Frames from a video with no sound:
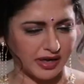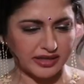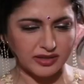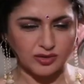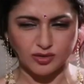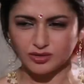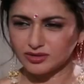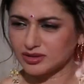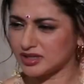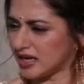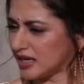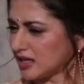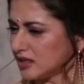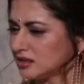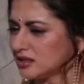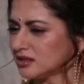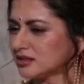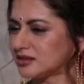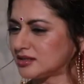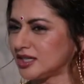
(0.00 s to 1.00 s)
I don't like
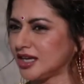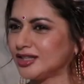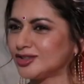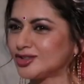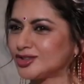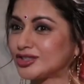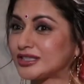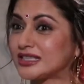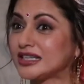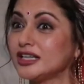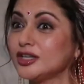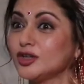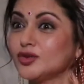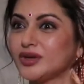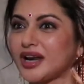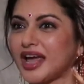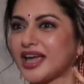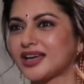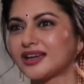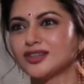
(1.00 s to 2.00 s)
this change. Till you
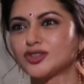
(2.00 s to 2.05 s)
like